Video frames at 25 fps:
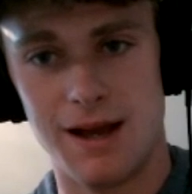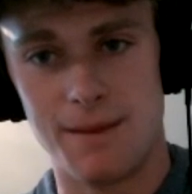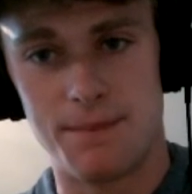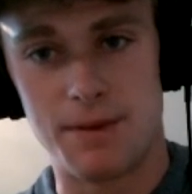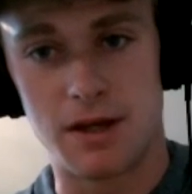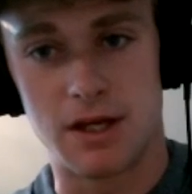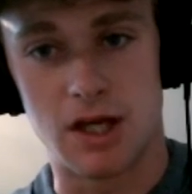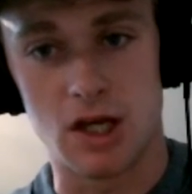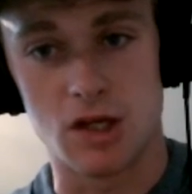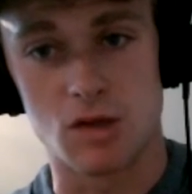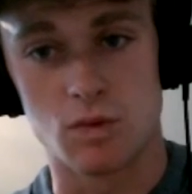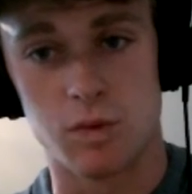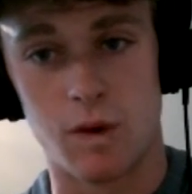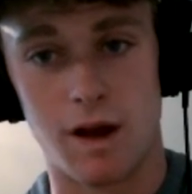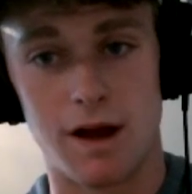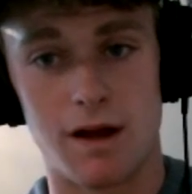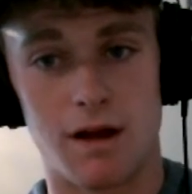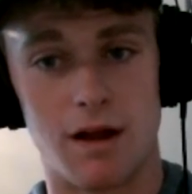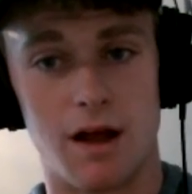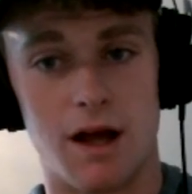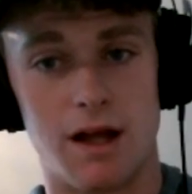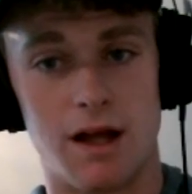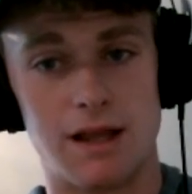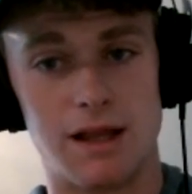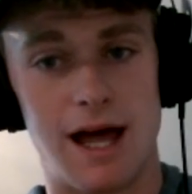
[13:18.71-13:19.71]
Because
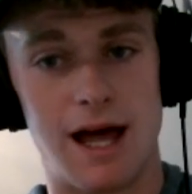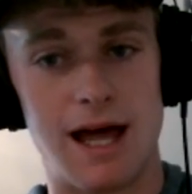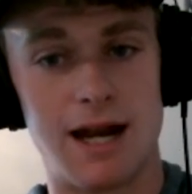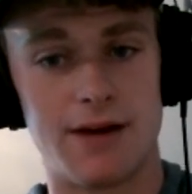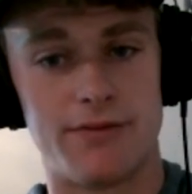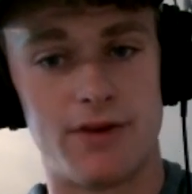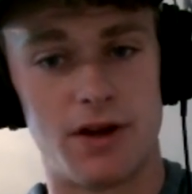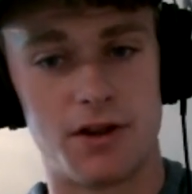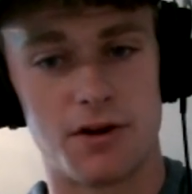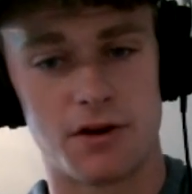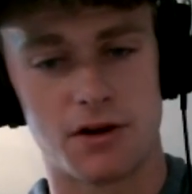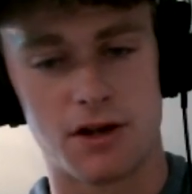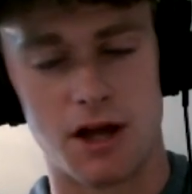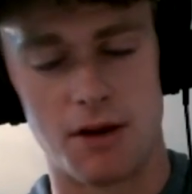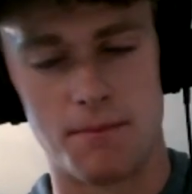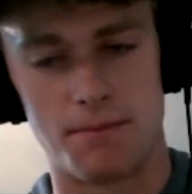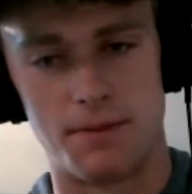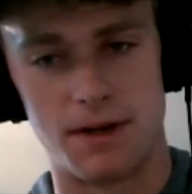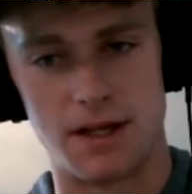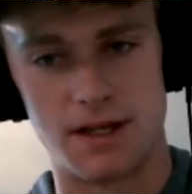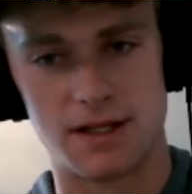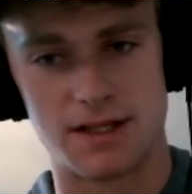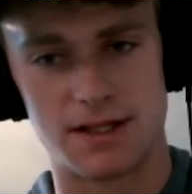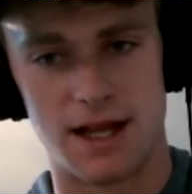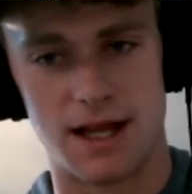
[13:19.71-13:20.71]
while a lot of other
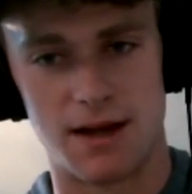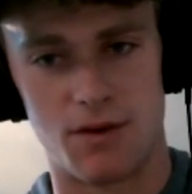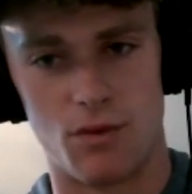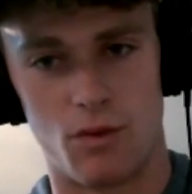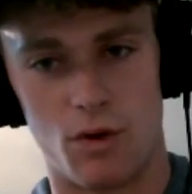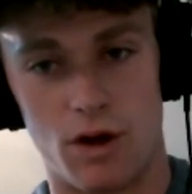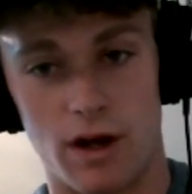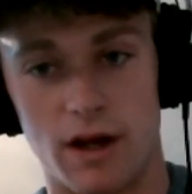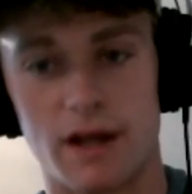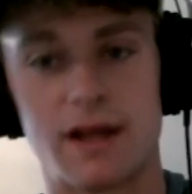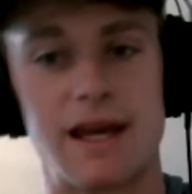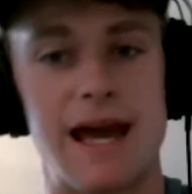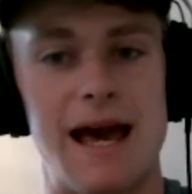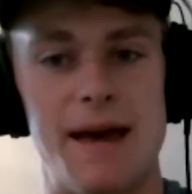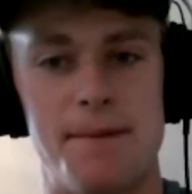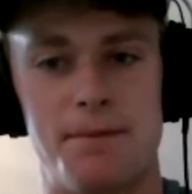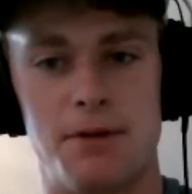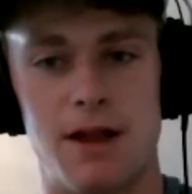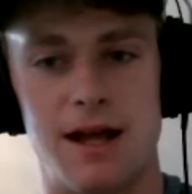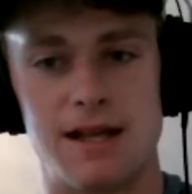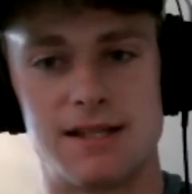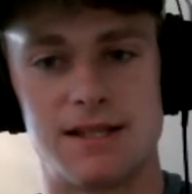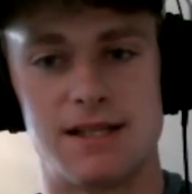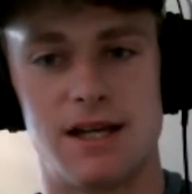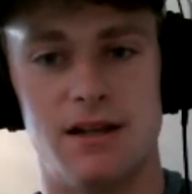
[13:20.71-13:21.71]
companies that want to
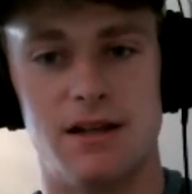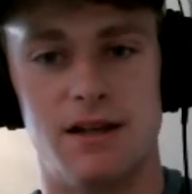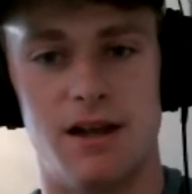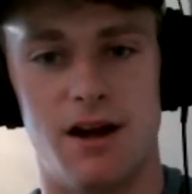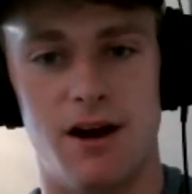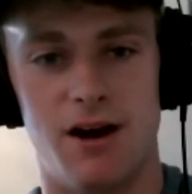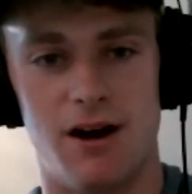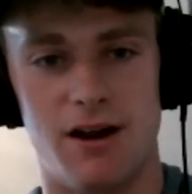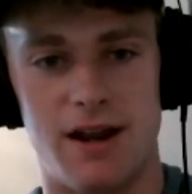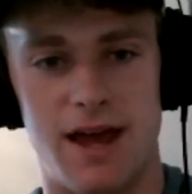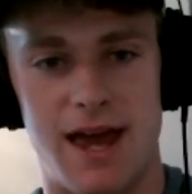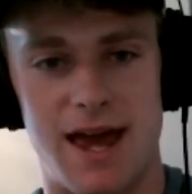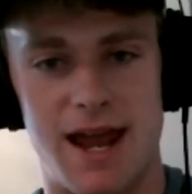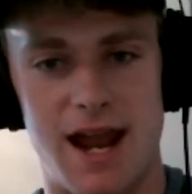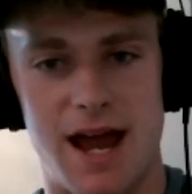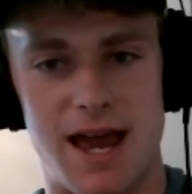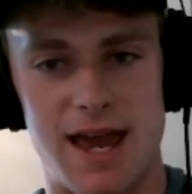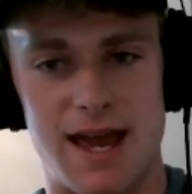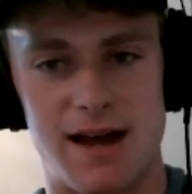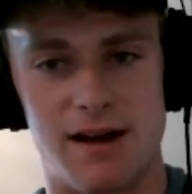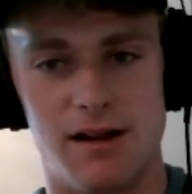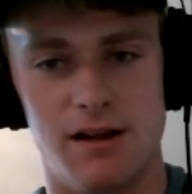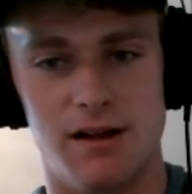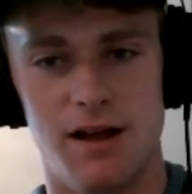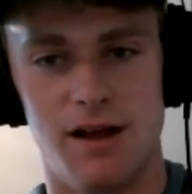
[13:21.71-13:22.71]
capitalize on
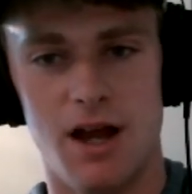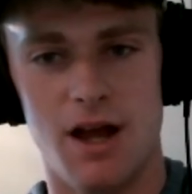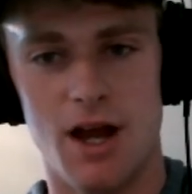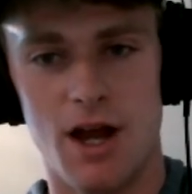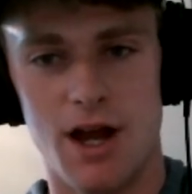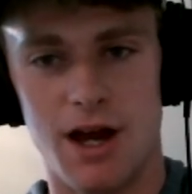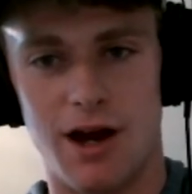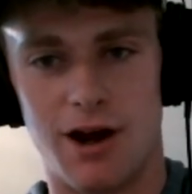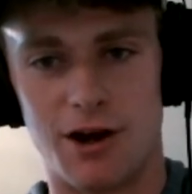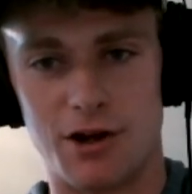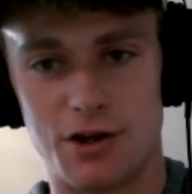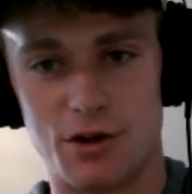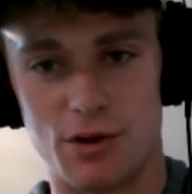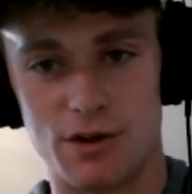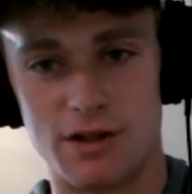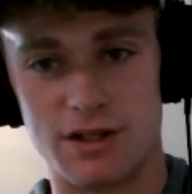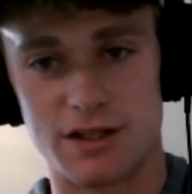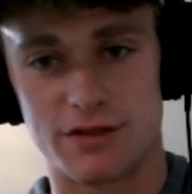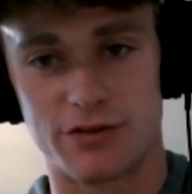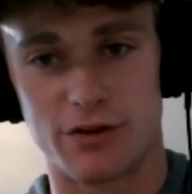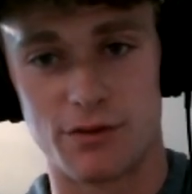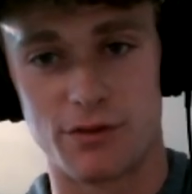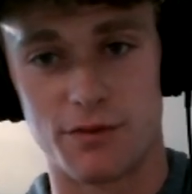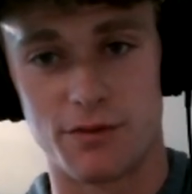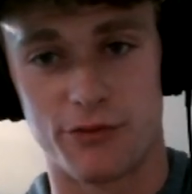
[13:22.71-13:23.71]
NIL are doing
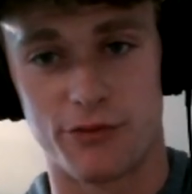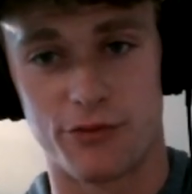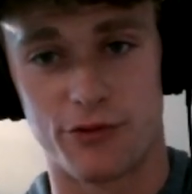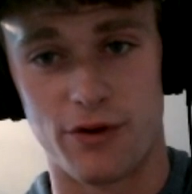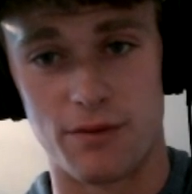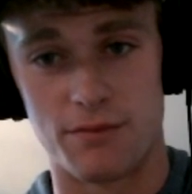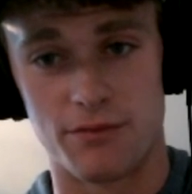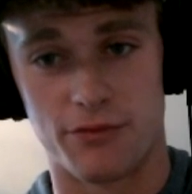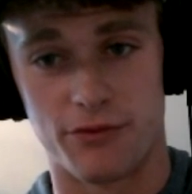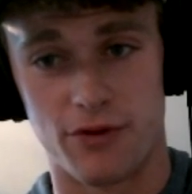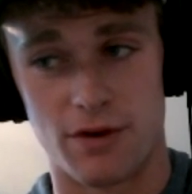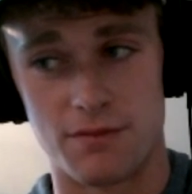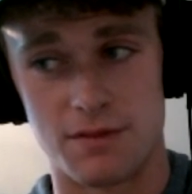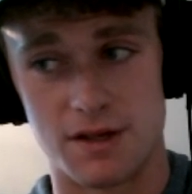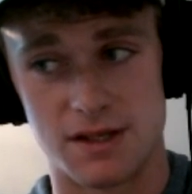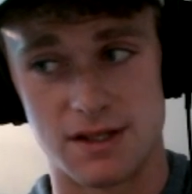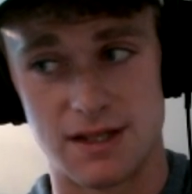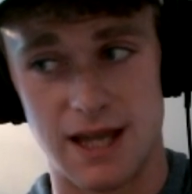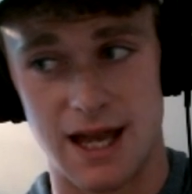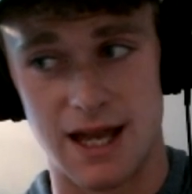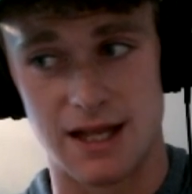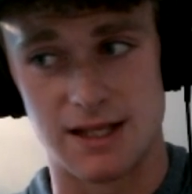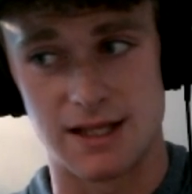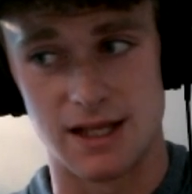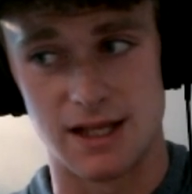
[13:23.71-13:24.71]
this from the
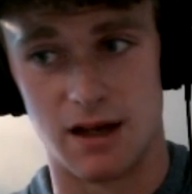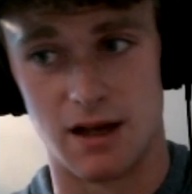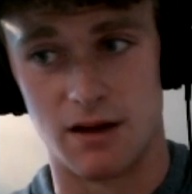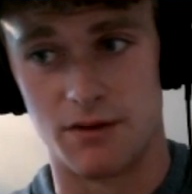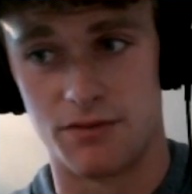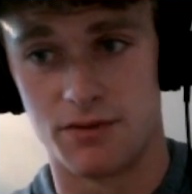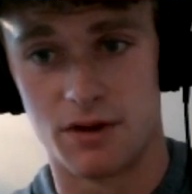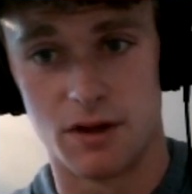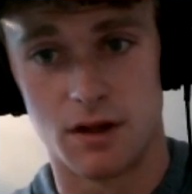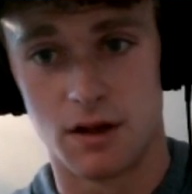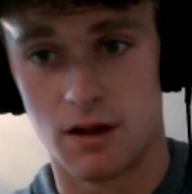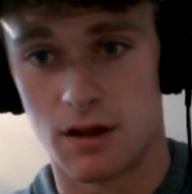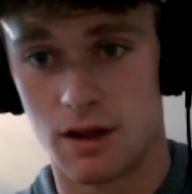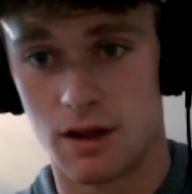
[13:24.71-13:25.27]
stance of,